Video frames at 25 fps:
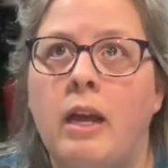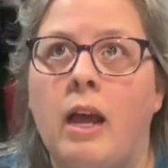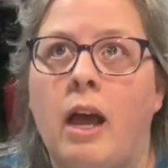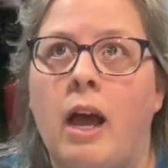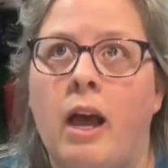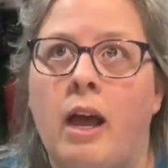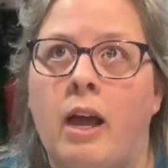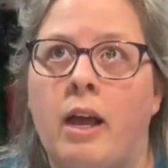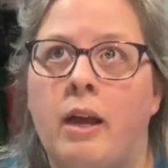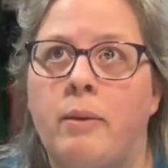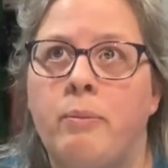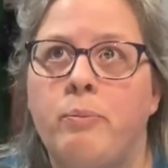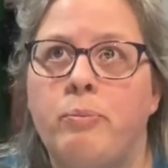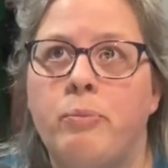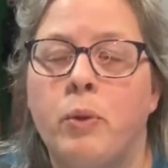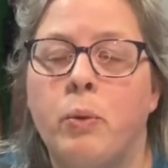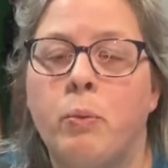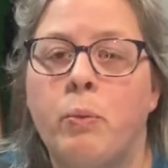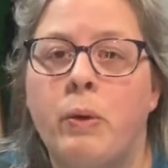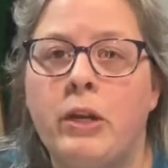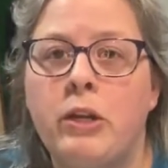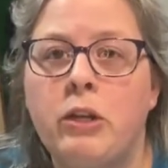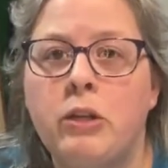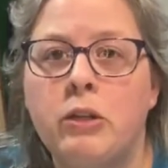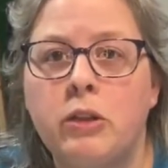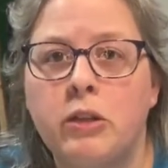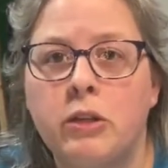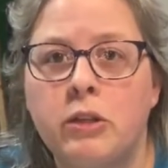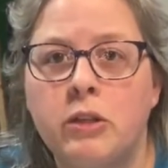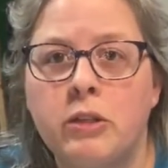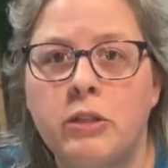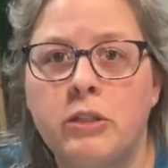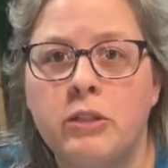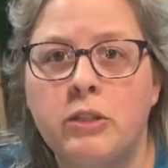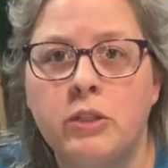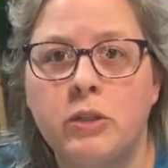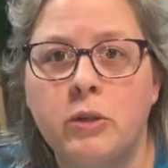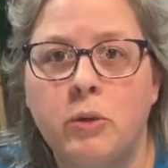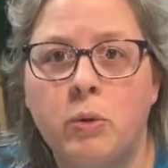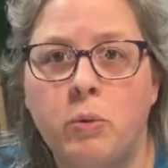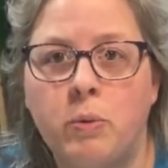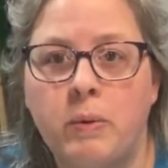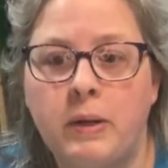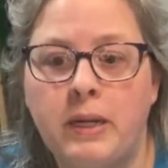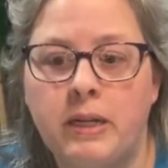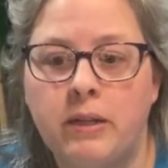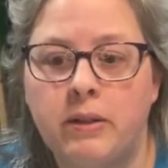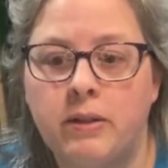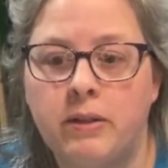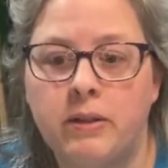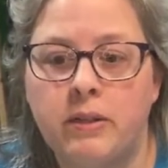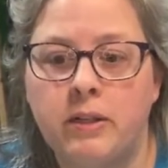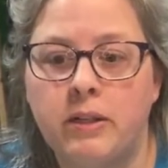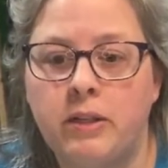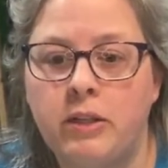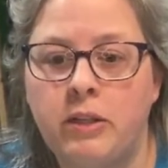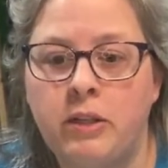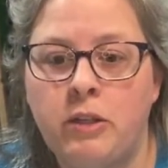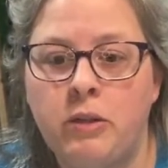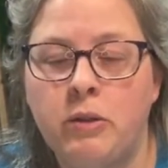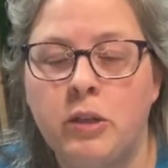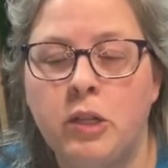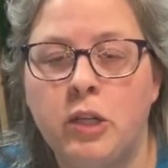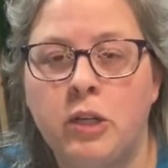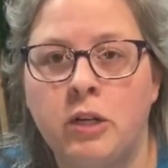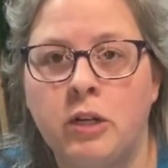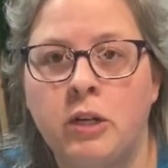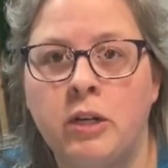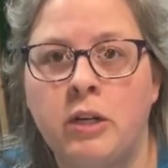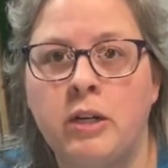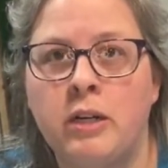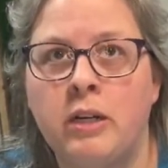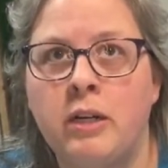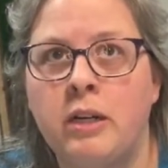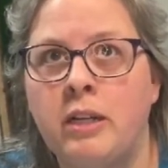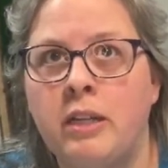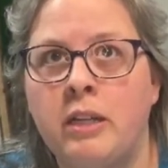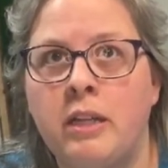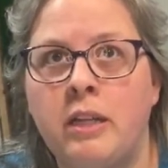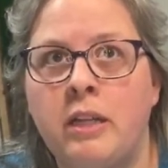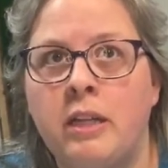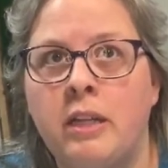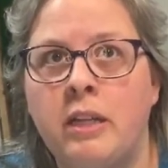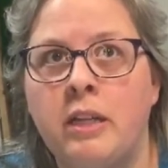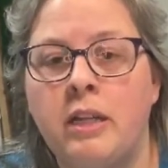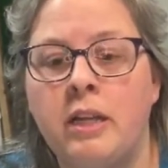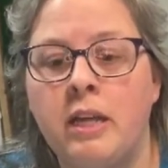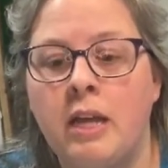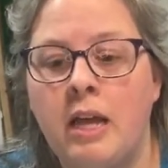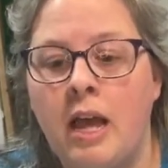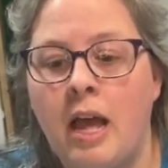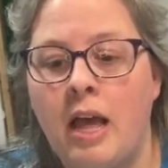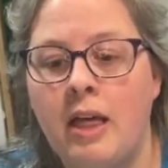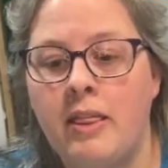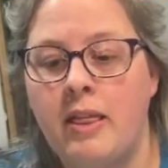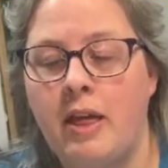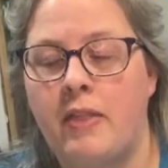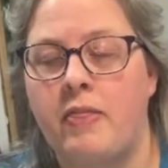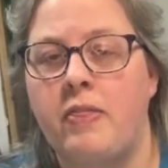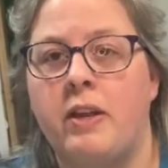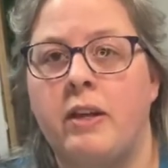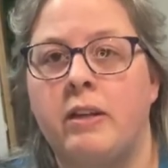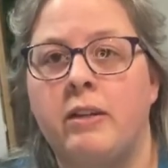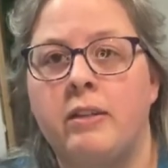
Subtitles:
When you learn to quilt, you learn that